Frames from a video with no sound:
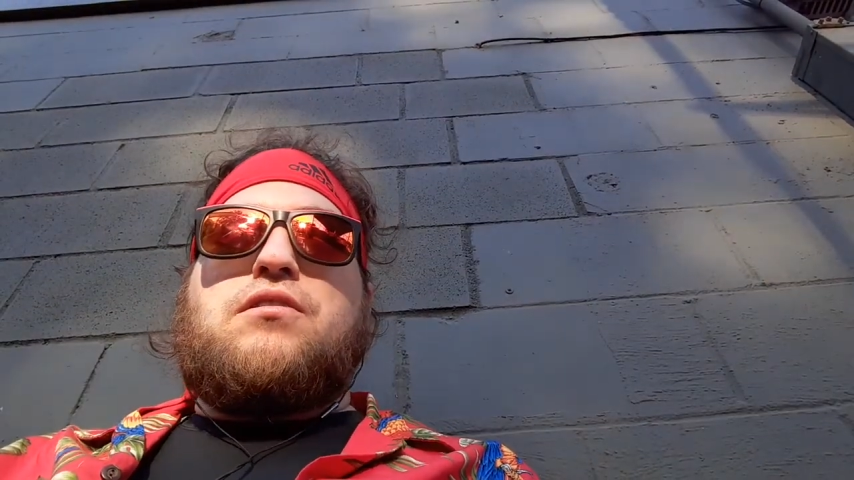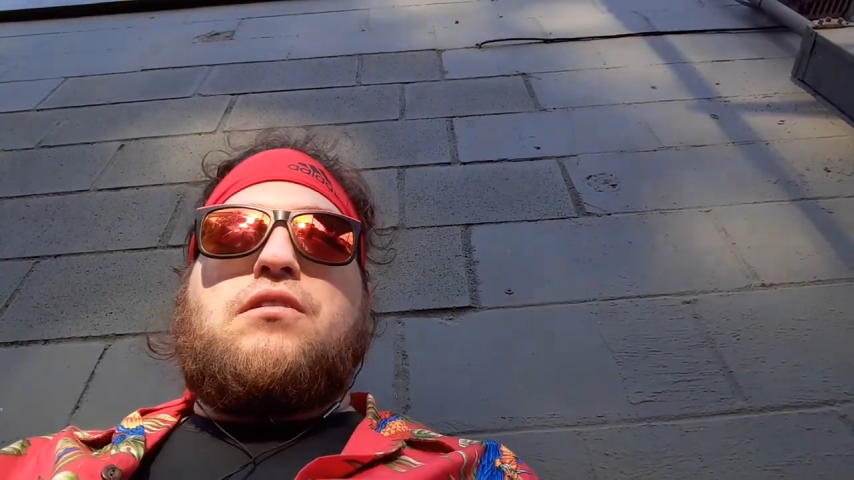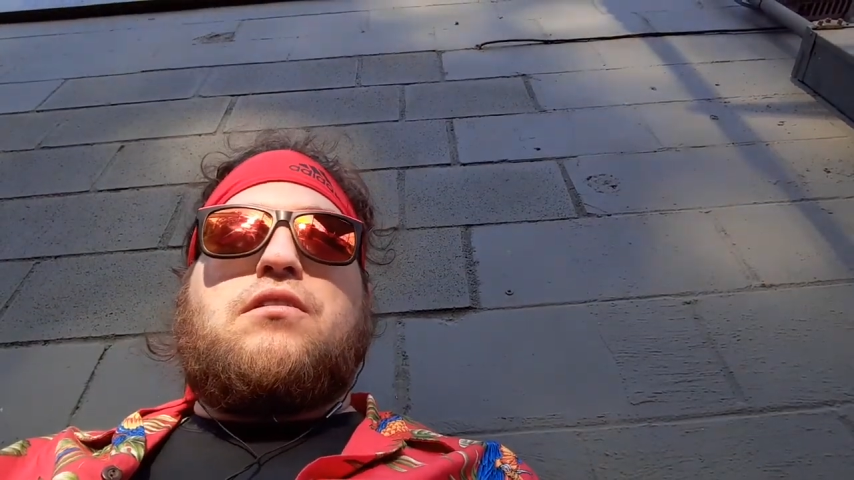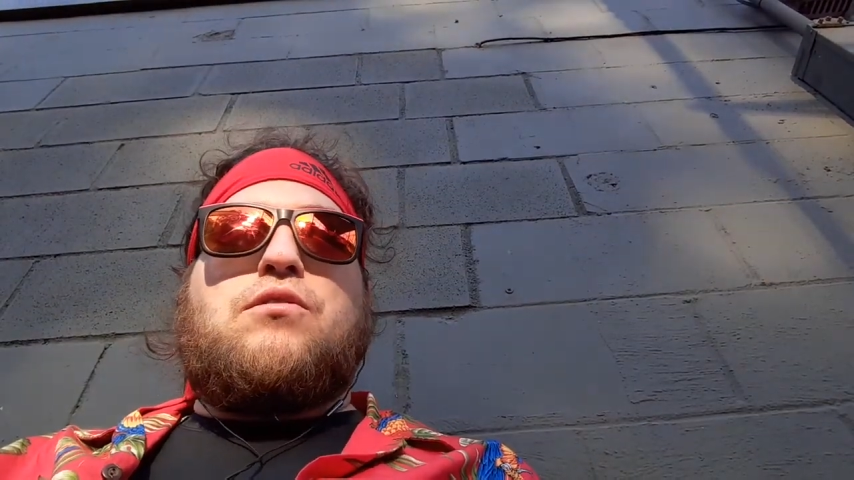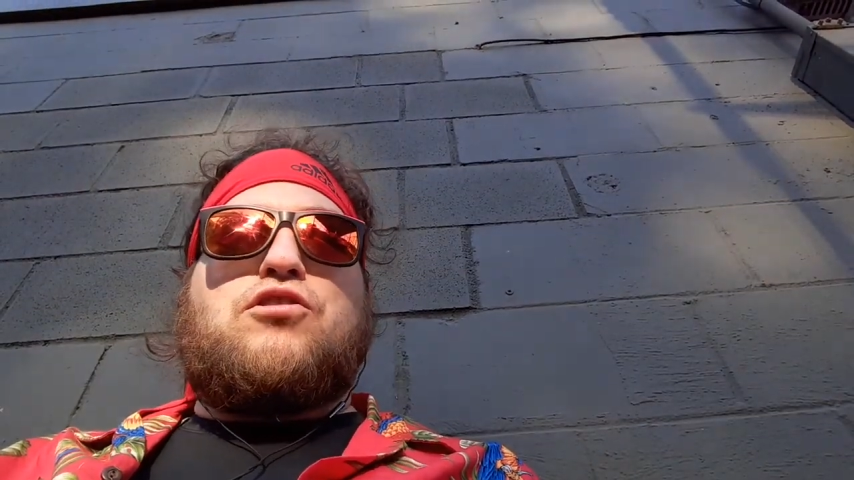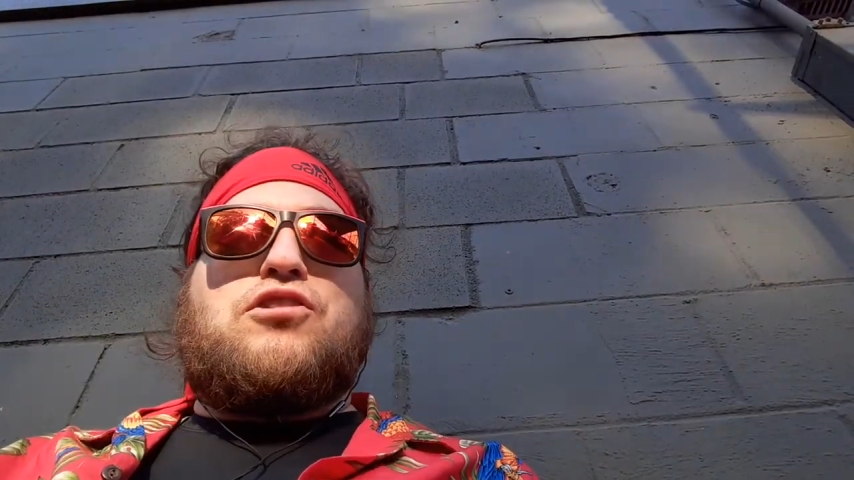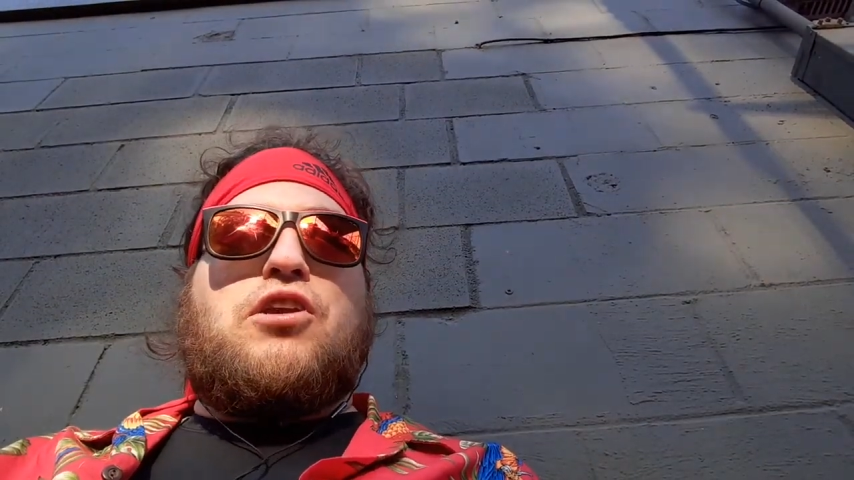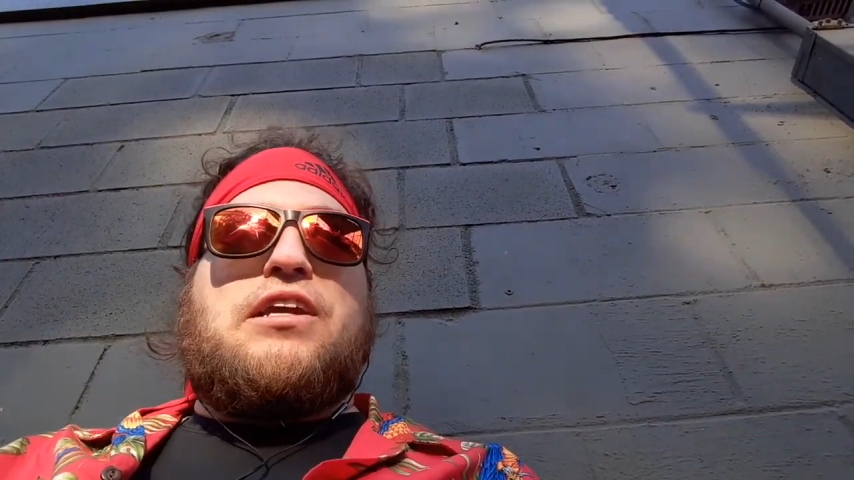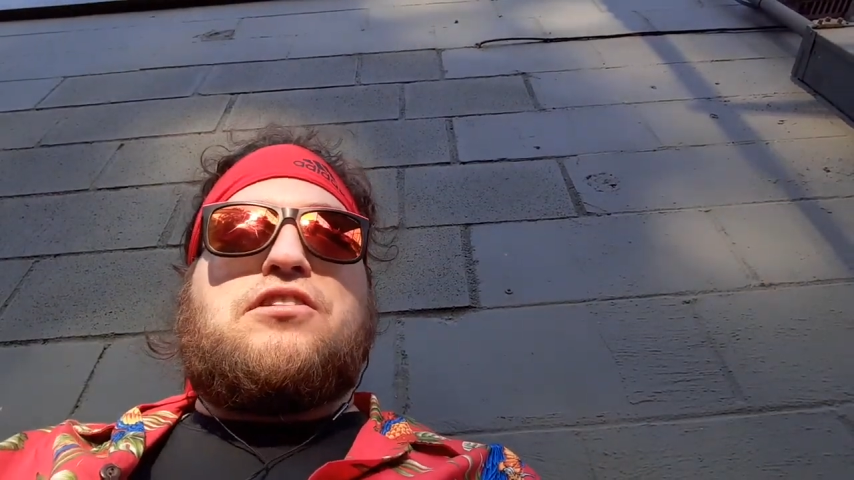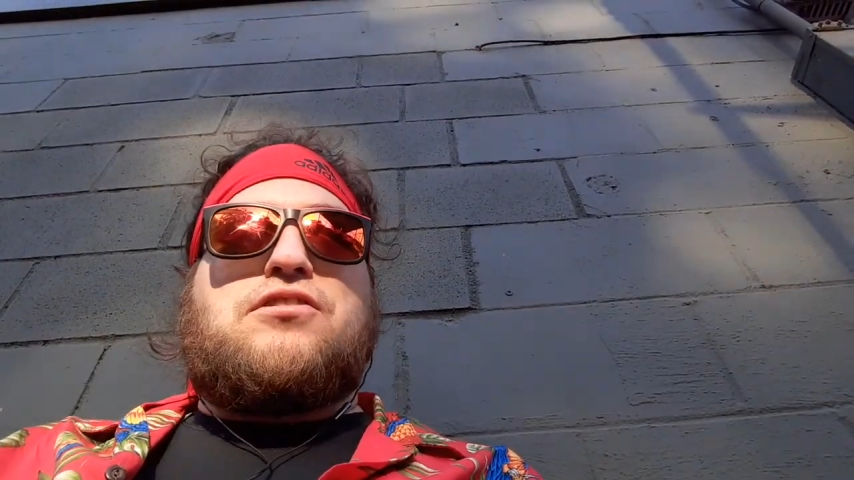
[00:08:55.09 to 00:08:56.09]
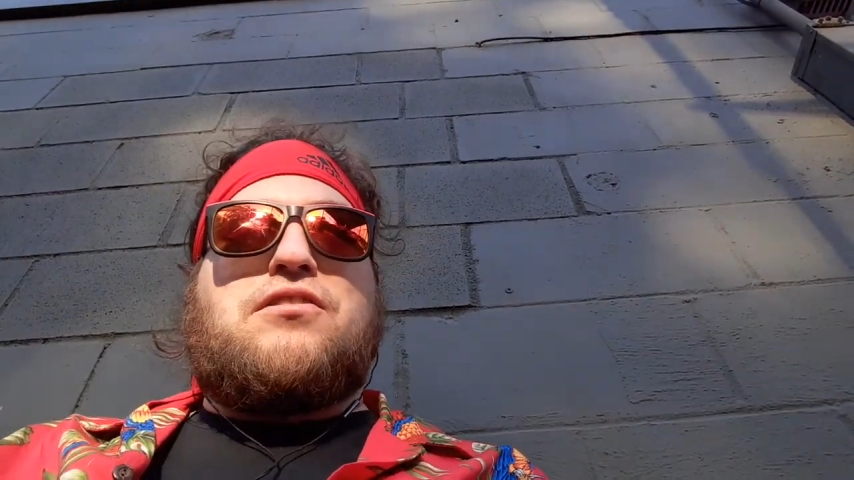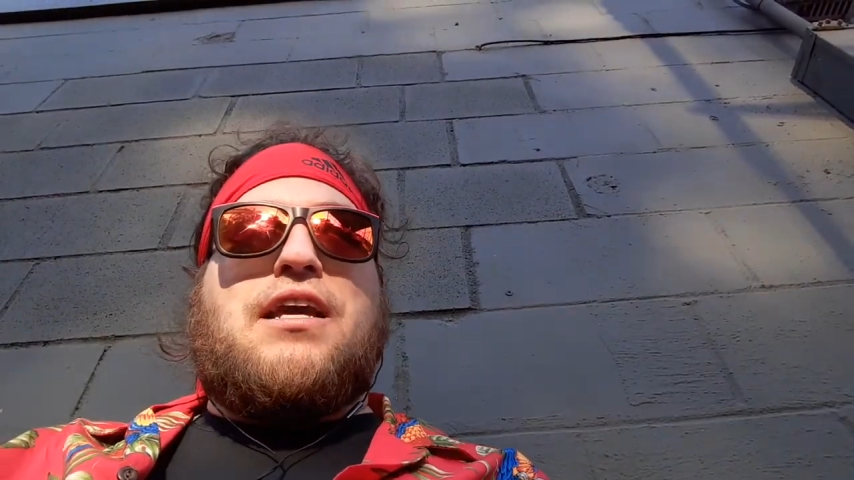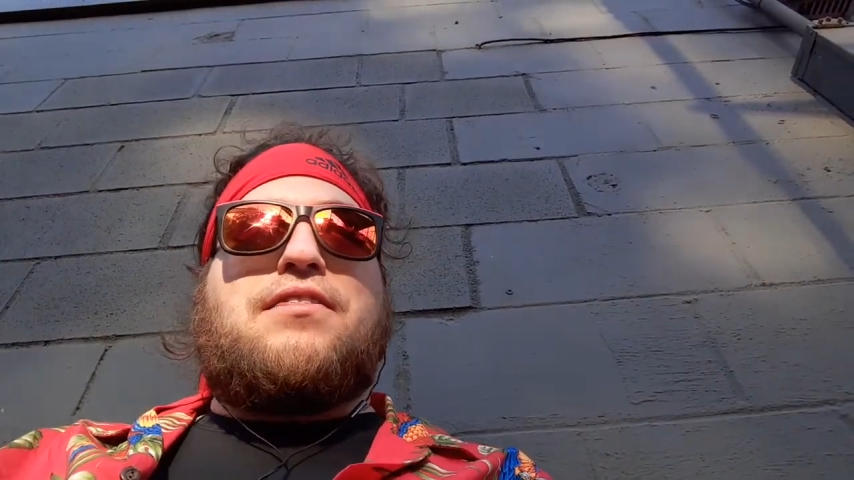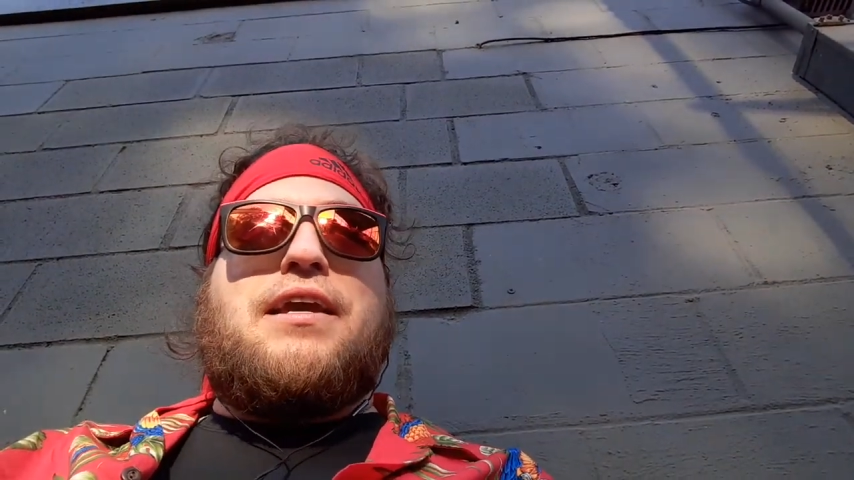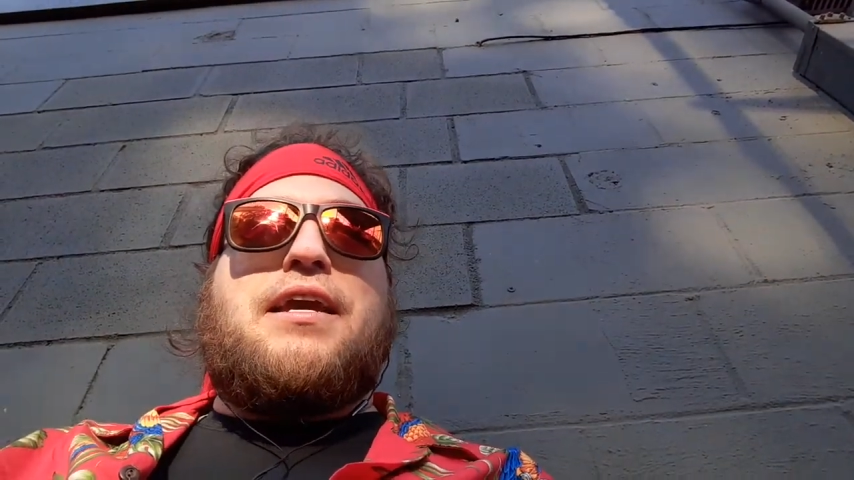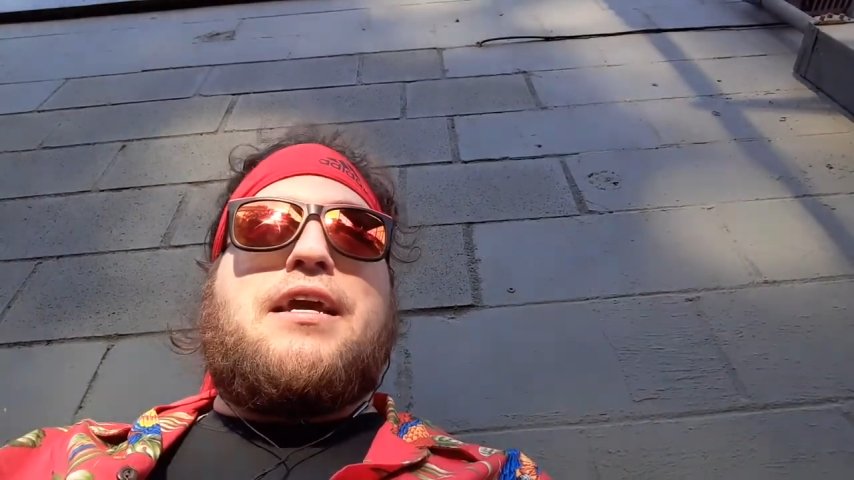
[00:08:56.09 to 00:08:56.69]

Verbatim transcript: The, the series that they